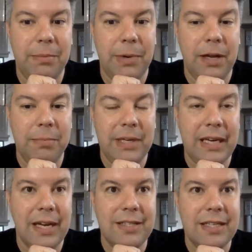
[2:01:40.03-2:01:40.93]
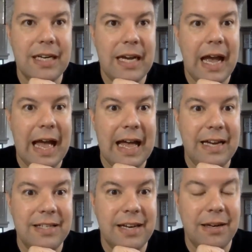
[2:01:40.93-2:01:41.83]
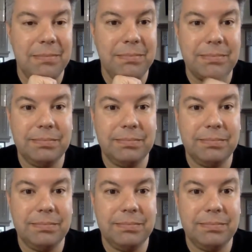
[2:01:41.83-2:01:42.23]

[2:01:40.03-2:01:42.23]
the pun, but yes. And um,